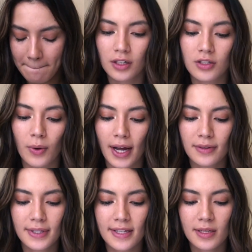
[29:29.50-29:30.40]
So I
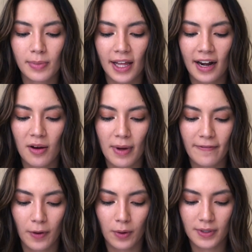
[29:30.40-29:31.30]
use this to plan out my
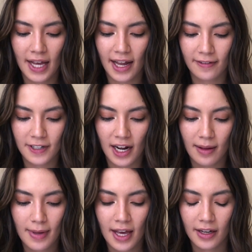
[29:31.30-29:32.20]
photos ahead of
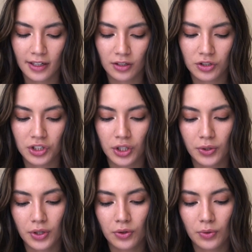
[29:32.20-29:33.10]
time. It'll show
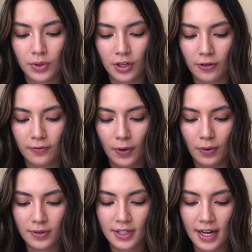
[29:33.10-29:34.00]
you your
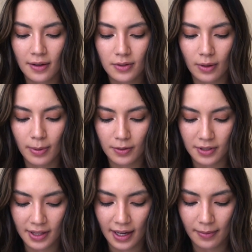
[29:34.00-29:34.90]
photos now, so I
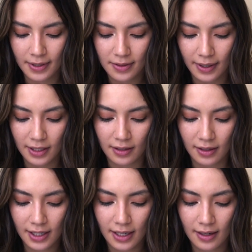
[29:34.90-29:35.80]
posted that one so I can
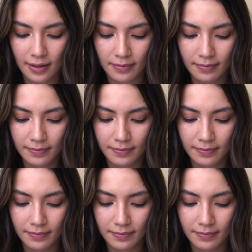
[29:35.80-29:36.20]
delete it.